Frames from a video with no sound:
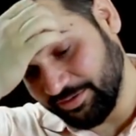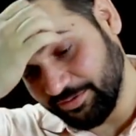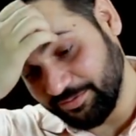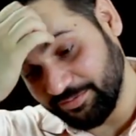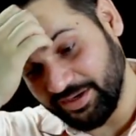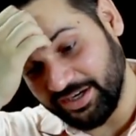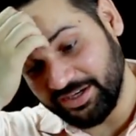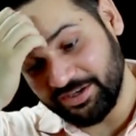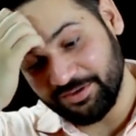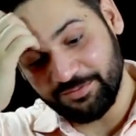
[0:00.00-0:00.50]
know
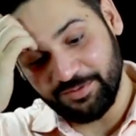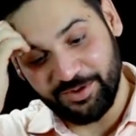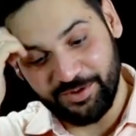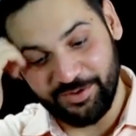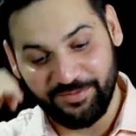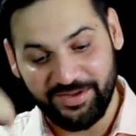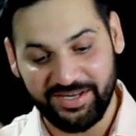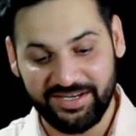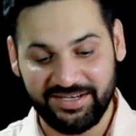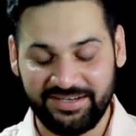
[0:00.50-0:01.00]
by
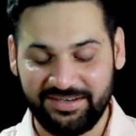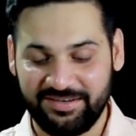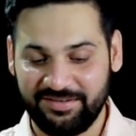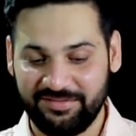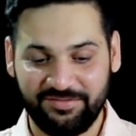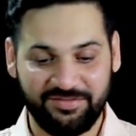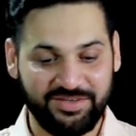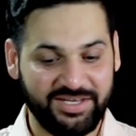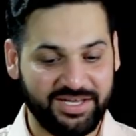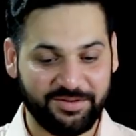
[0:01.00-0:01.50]
tomorrow
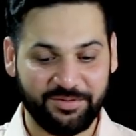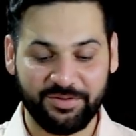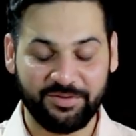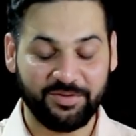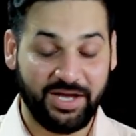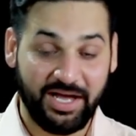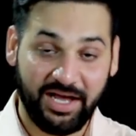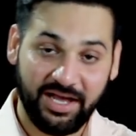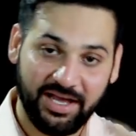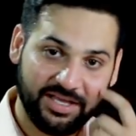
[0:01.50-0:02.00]
when we are going
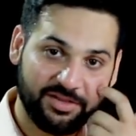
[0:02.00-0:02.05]
to uh,